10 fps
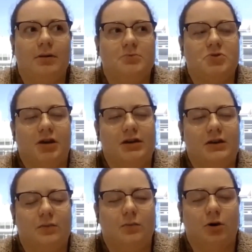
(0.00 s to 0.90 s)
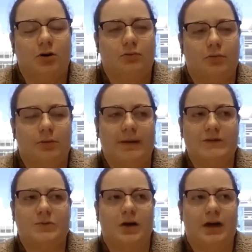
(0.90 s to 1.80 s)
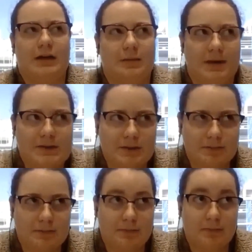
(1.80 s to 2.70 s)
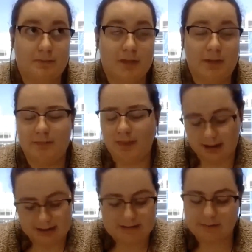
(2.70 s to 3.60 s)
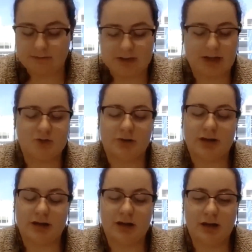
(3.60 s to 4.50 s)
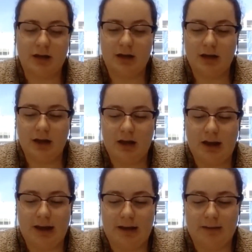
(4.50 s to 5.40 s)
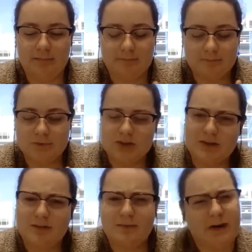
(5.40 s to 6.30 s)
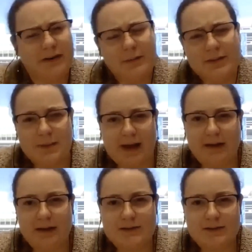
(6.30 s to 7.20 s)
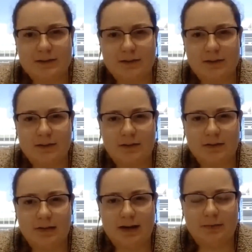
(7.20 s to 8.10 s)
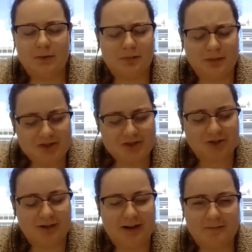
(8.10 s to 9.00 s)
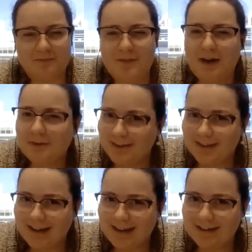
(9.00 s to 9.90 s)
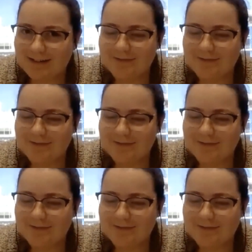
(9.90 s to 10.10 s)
but i'm trying to work through the best way and the best maybe mechanism of scheduling uh, to find the best balance. Sure, and I'm not really sure that I found it yet.